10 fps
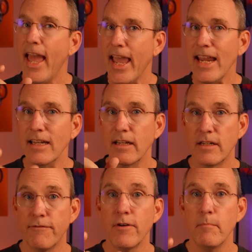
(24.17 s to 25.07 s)
eight
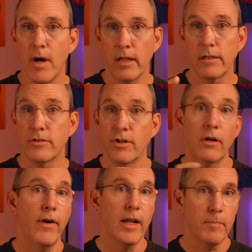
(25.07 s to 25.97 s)
different models
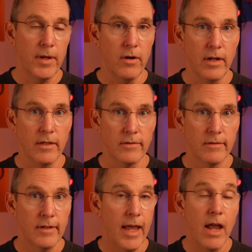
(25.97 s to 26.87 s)
generating PRDs